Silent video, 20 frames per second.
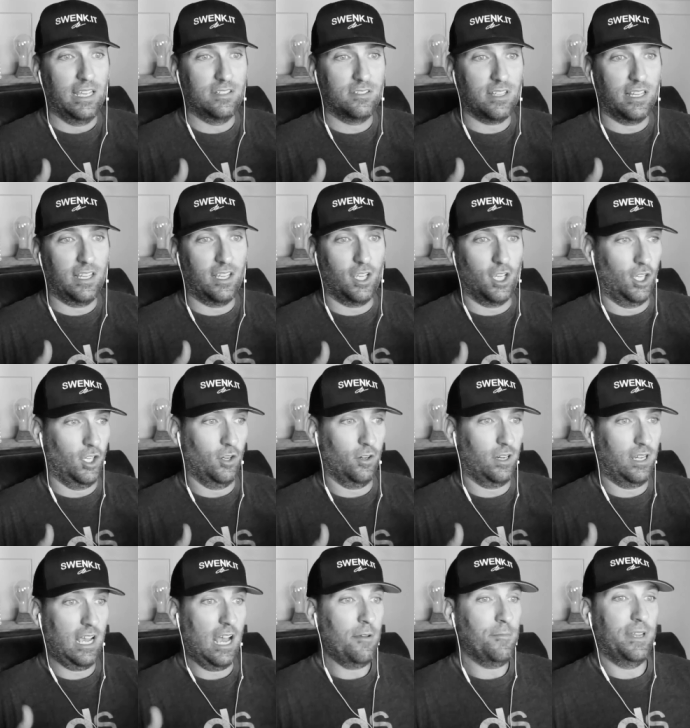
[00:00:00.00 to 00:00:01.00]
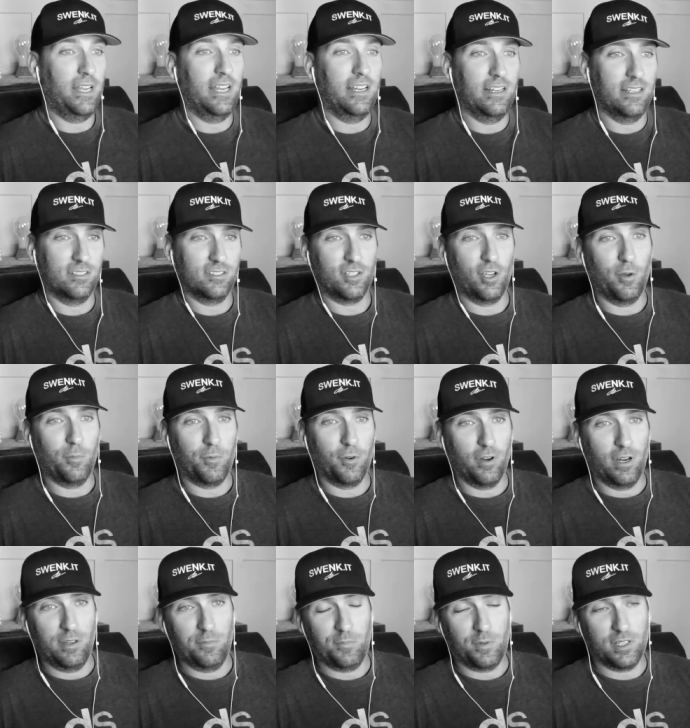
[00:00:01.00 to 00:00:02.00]
It's like you're accommodating scope
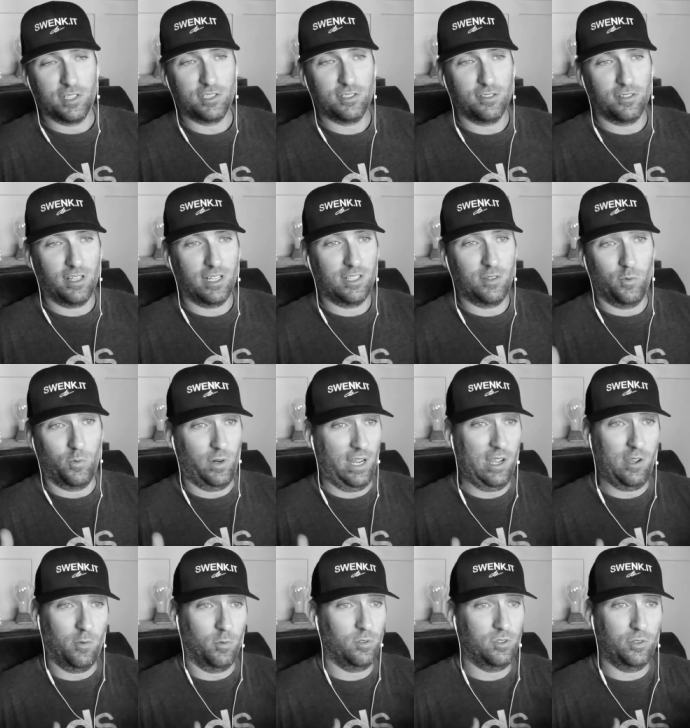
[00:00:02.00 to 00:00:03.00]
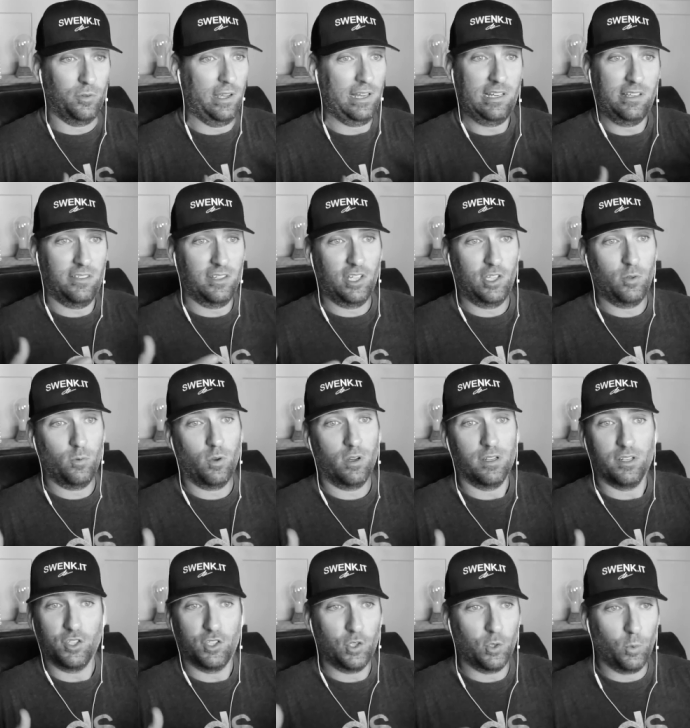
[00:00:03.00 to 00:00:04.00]
creep because you're like, hey, we'll do anything you
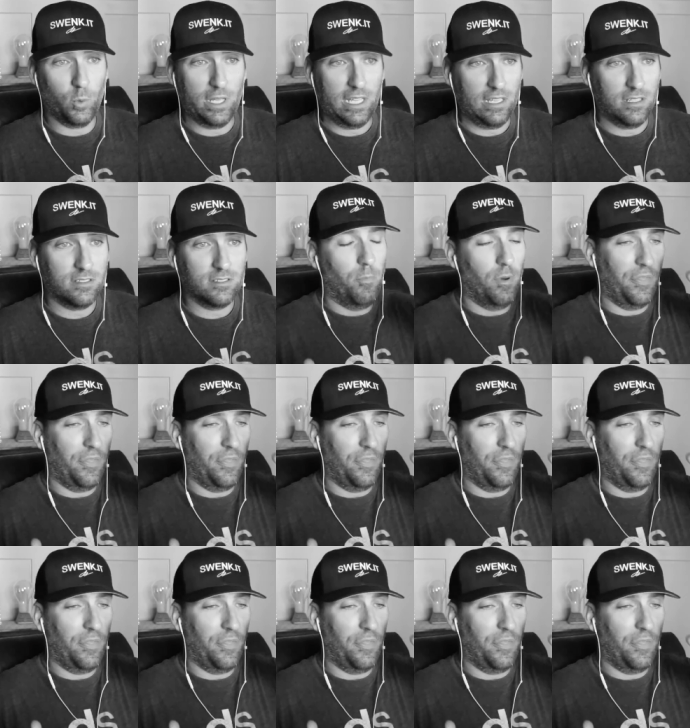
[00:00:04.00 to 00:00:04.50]
want in two weeks.